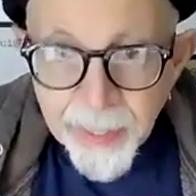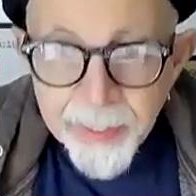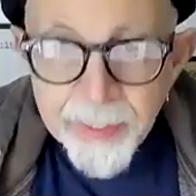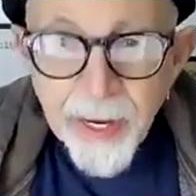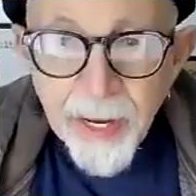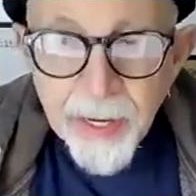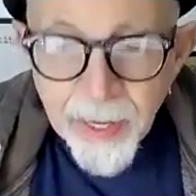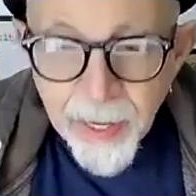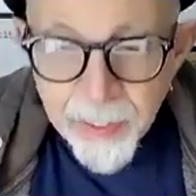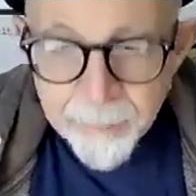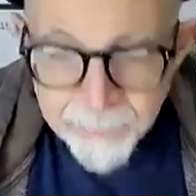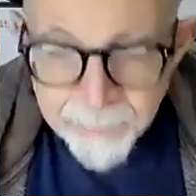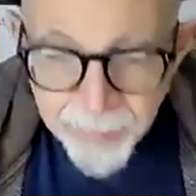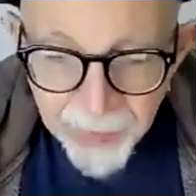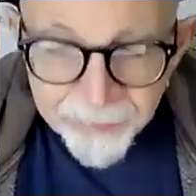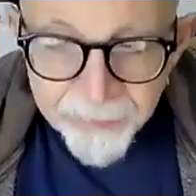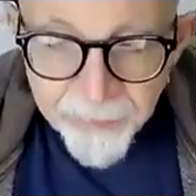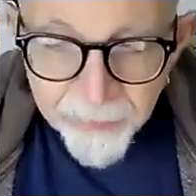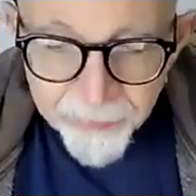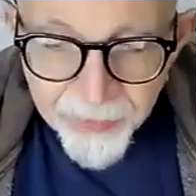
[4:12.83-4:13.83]
I
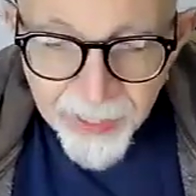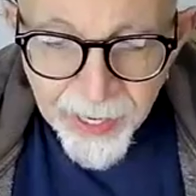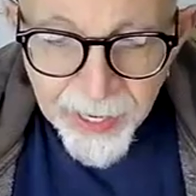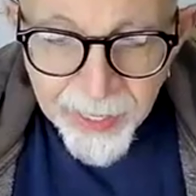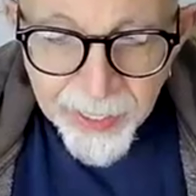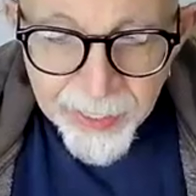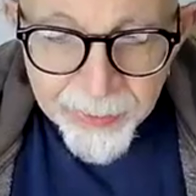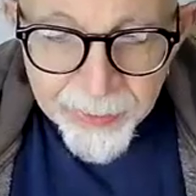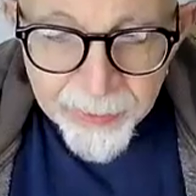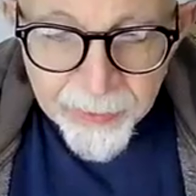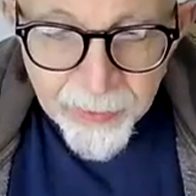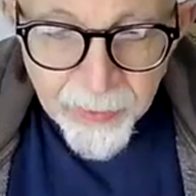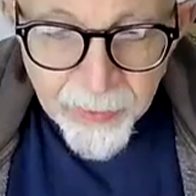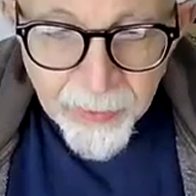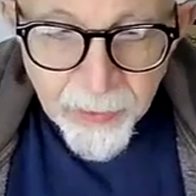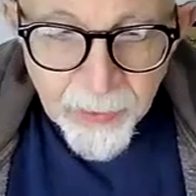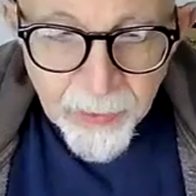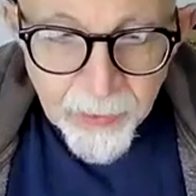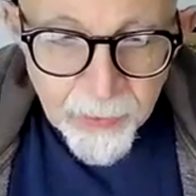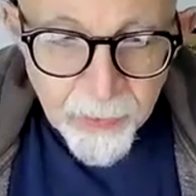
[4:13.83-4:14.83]
met this guy
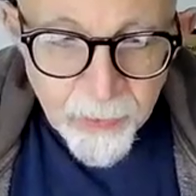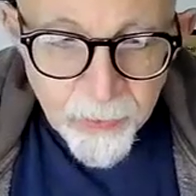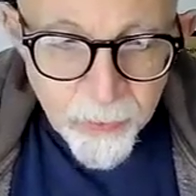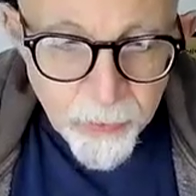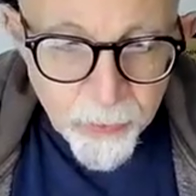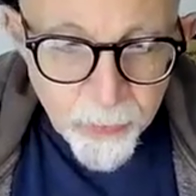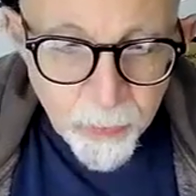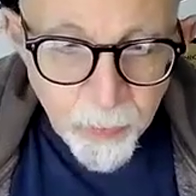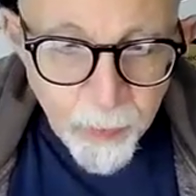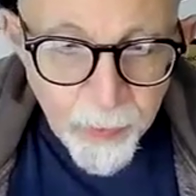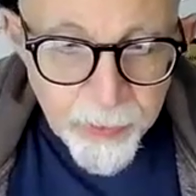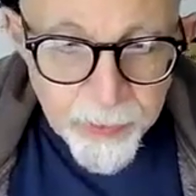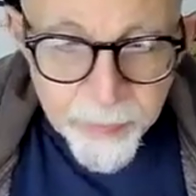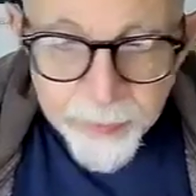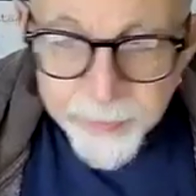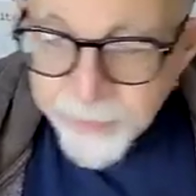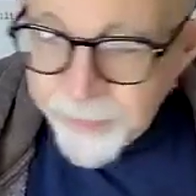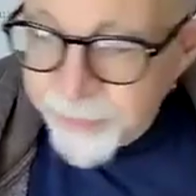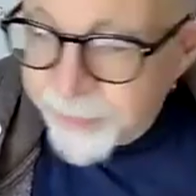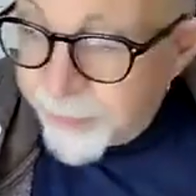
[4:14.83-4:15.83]
who
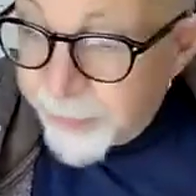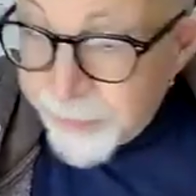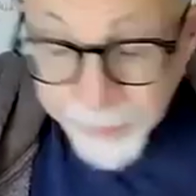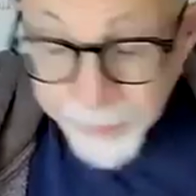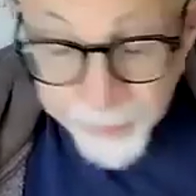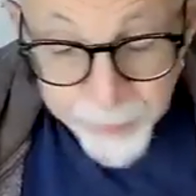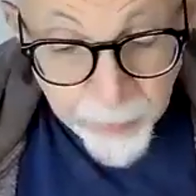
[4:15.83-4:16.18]
would,